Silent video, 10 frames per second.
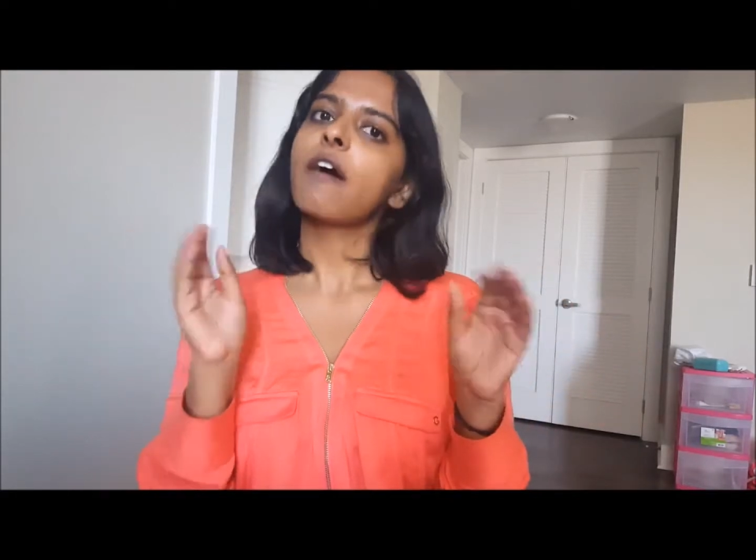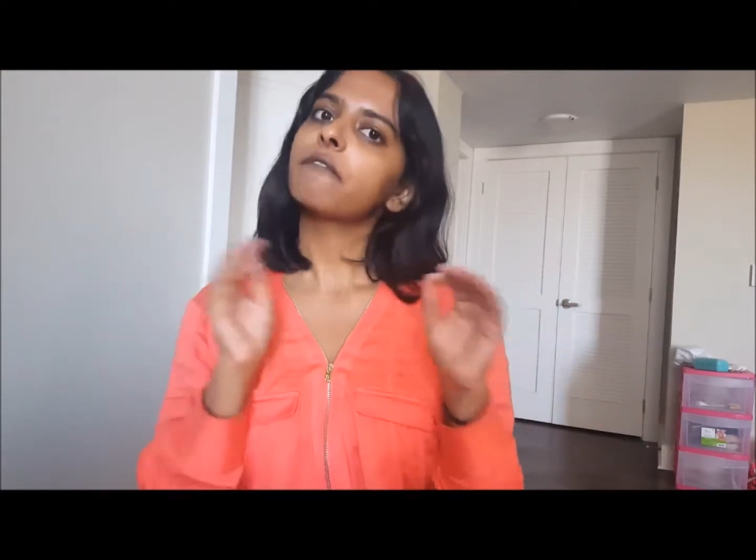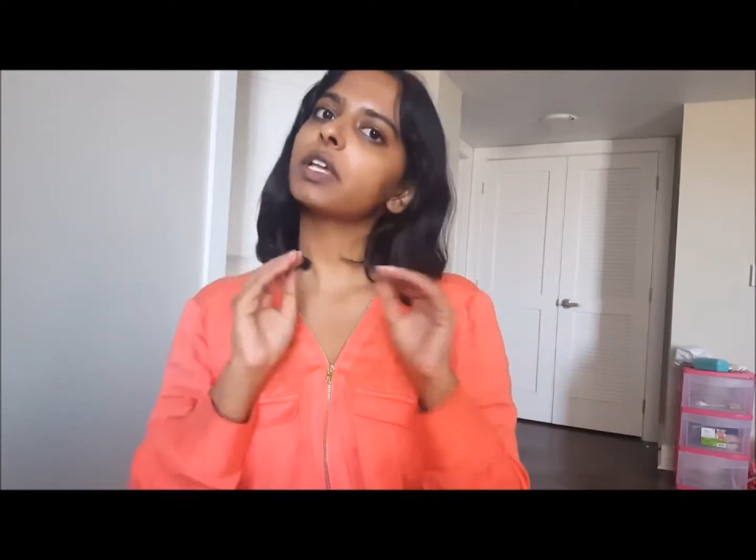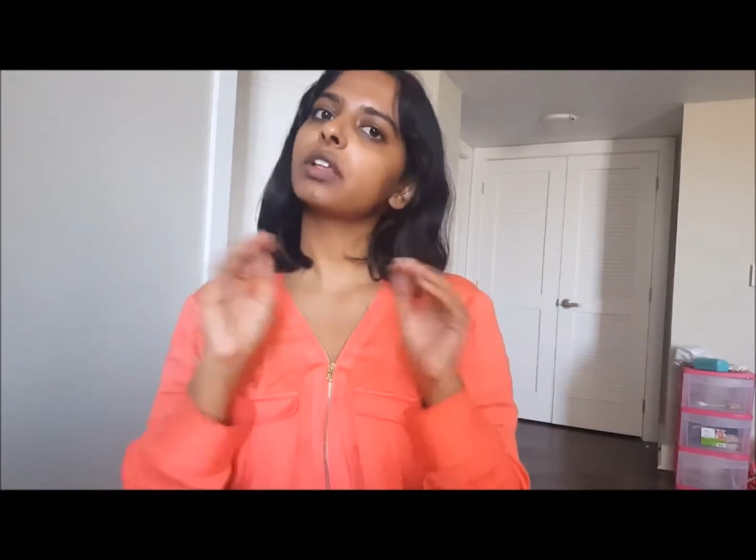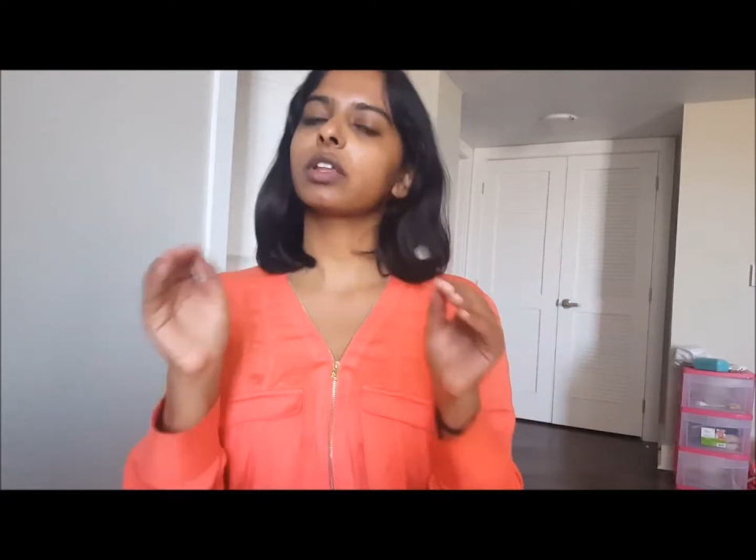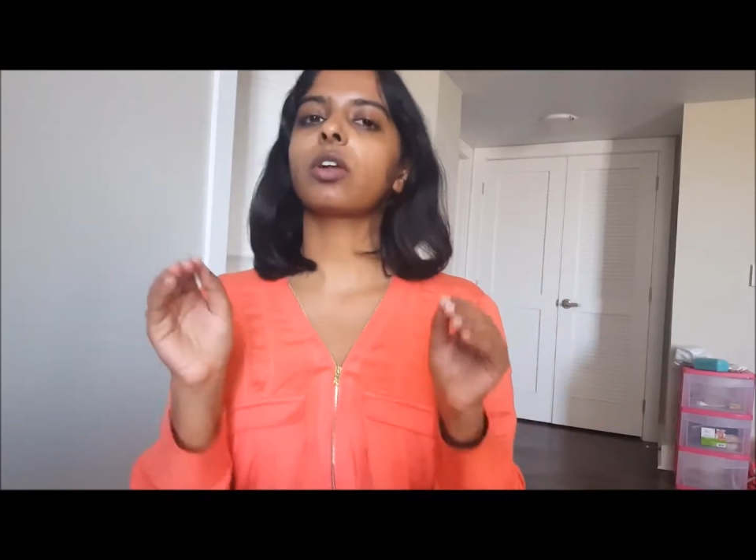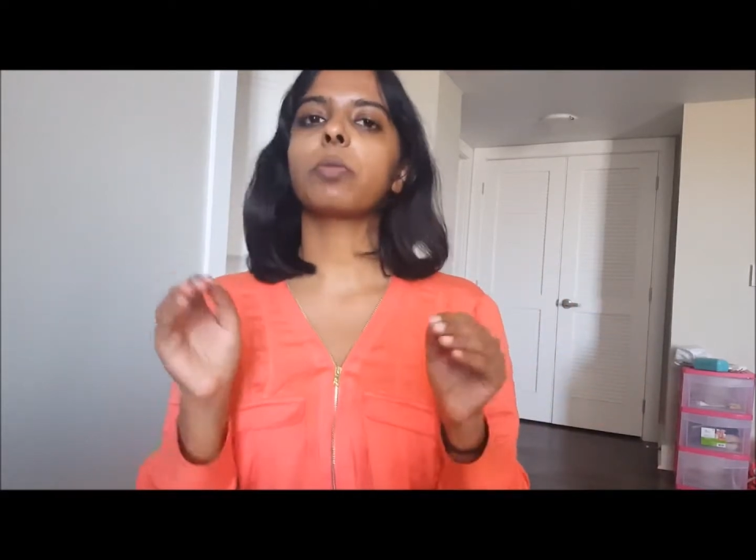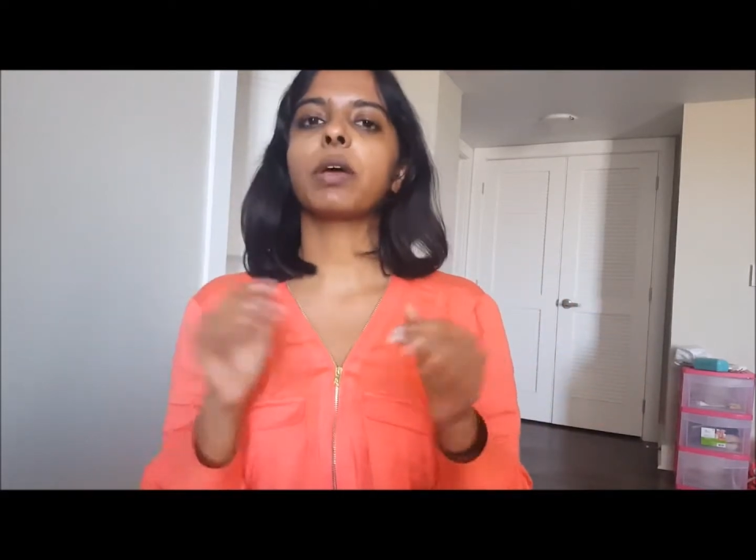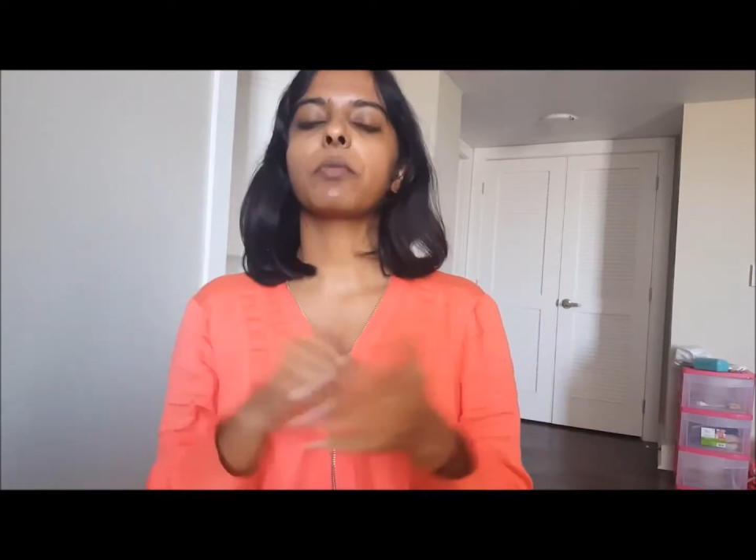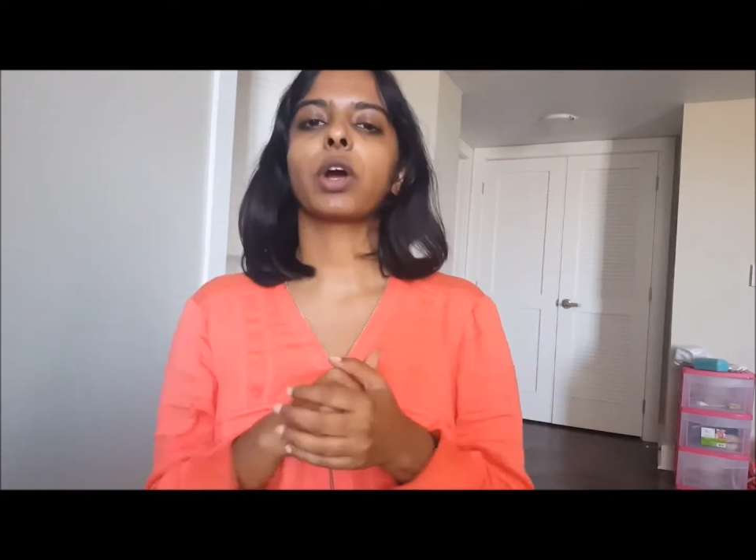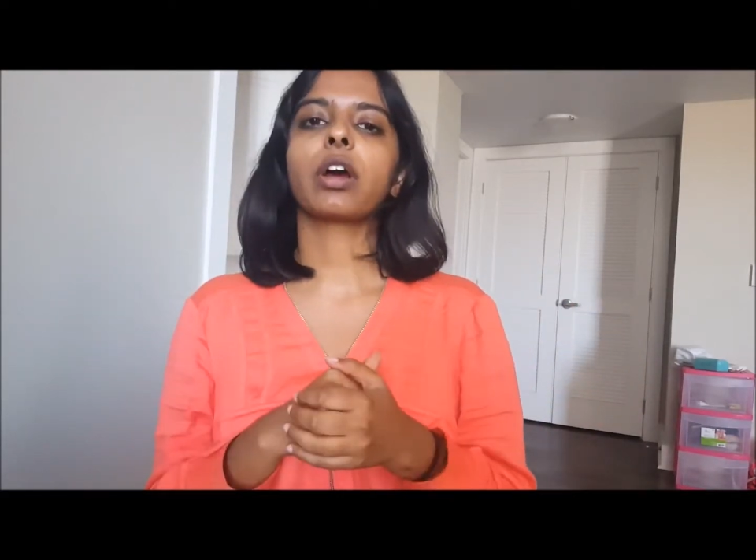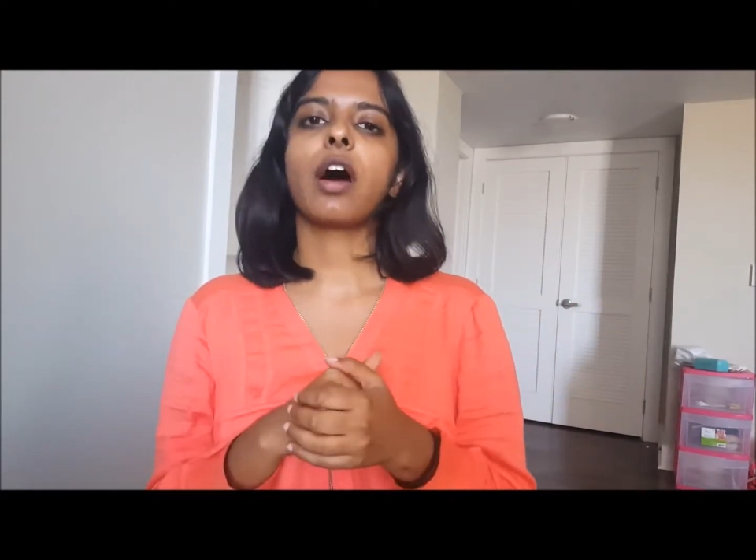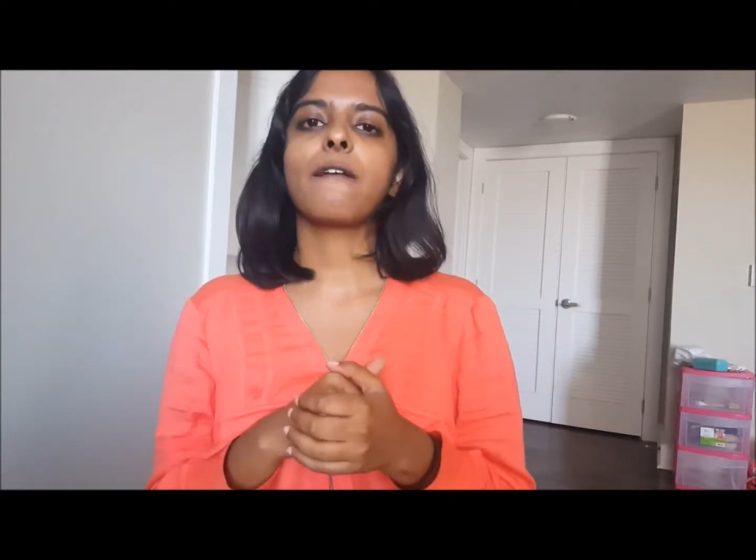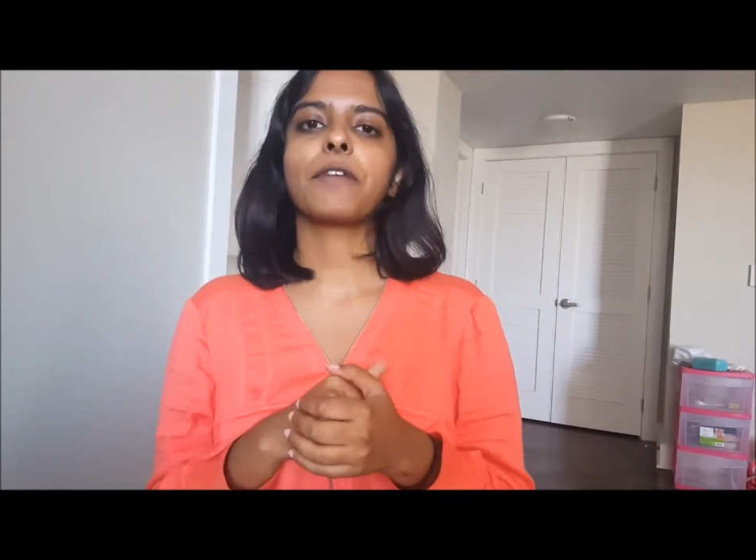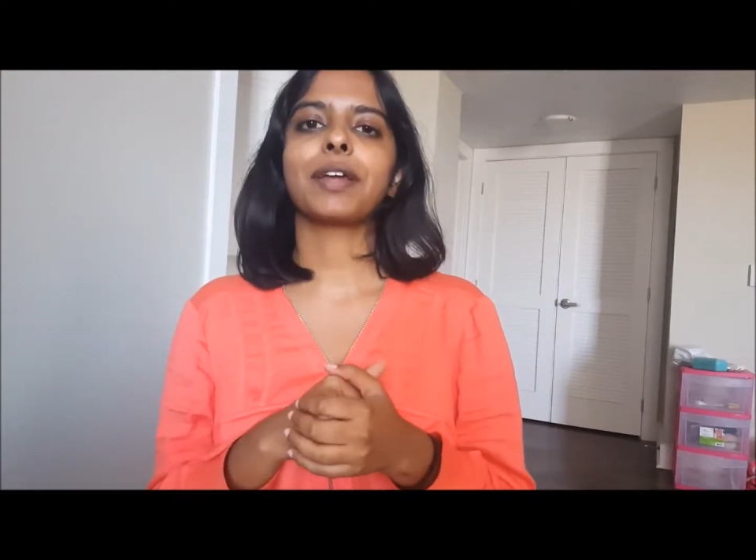feel a little bit more
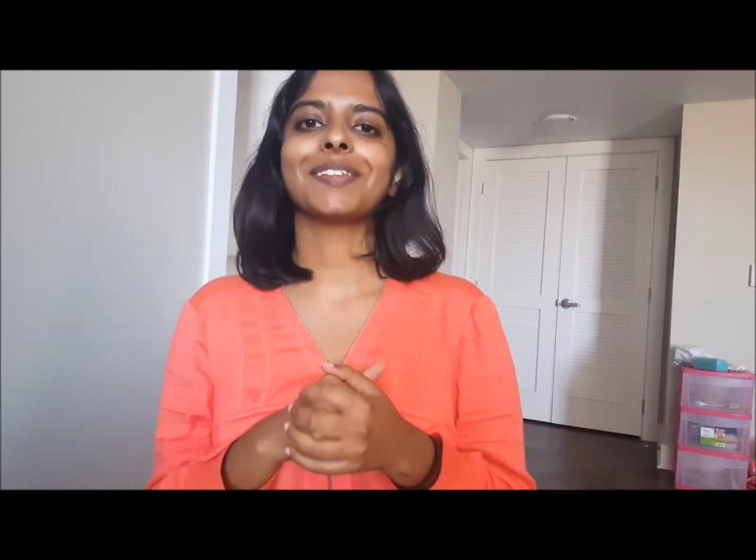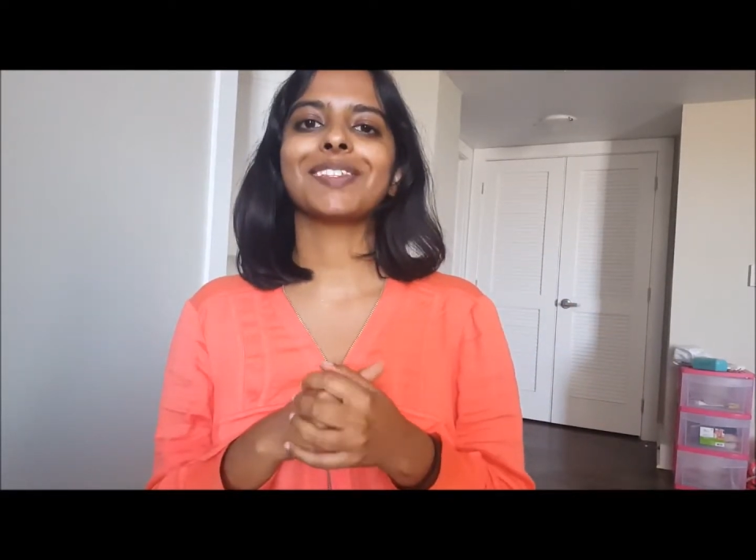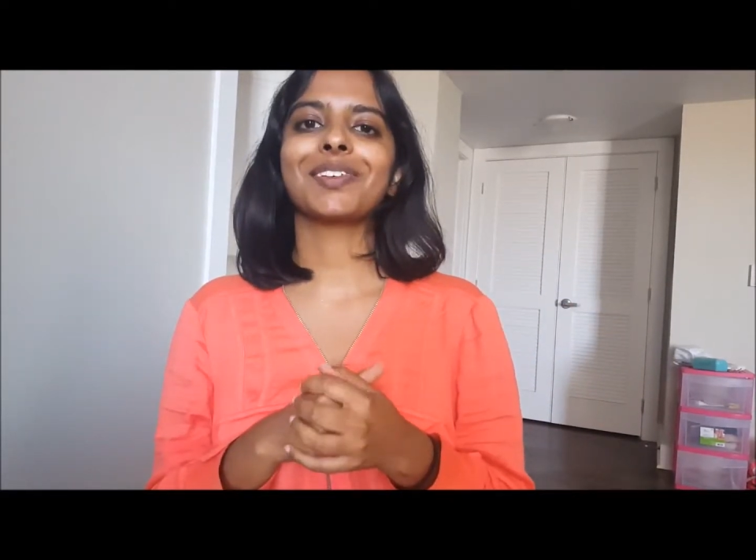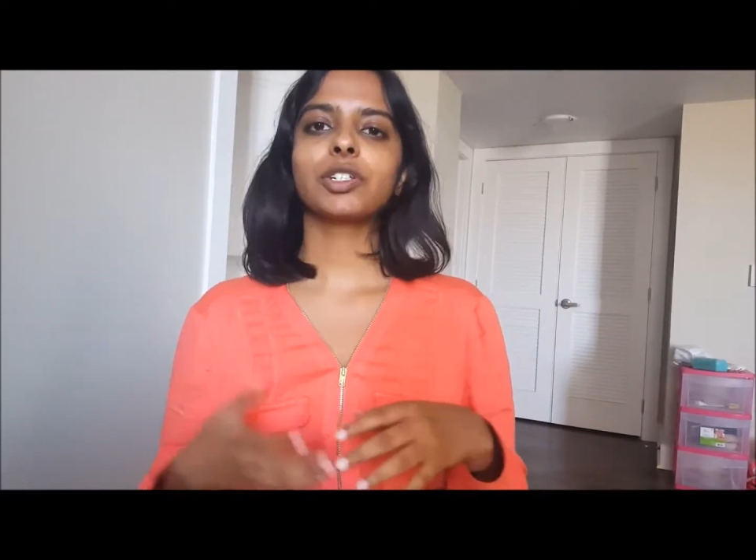confidence,